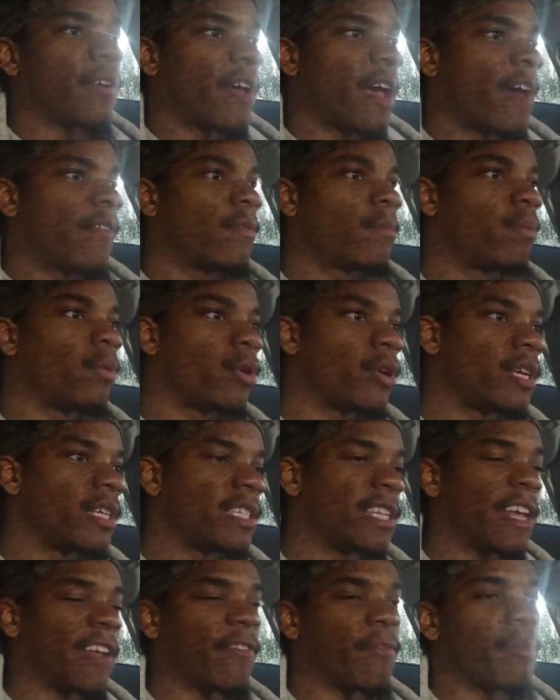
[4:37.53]
there have
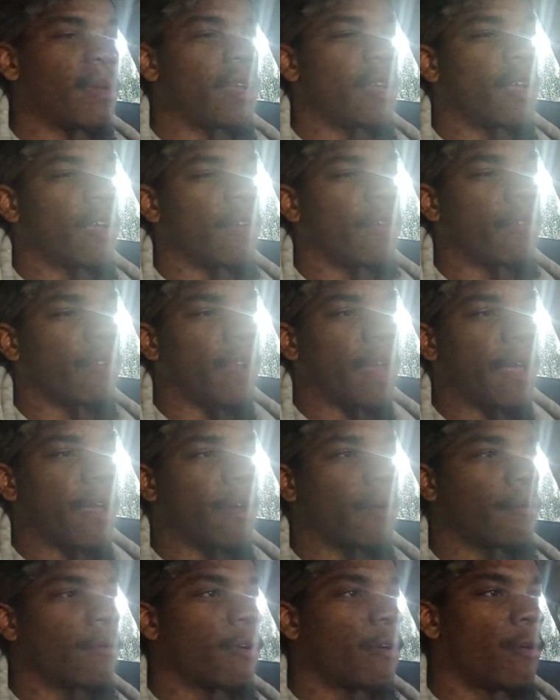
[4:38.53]
employees that have been there
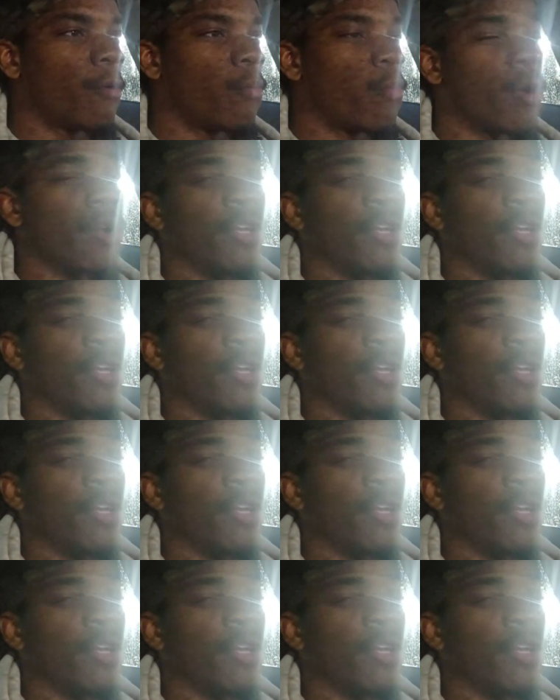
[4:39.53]
for like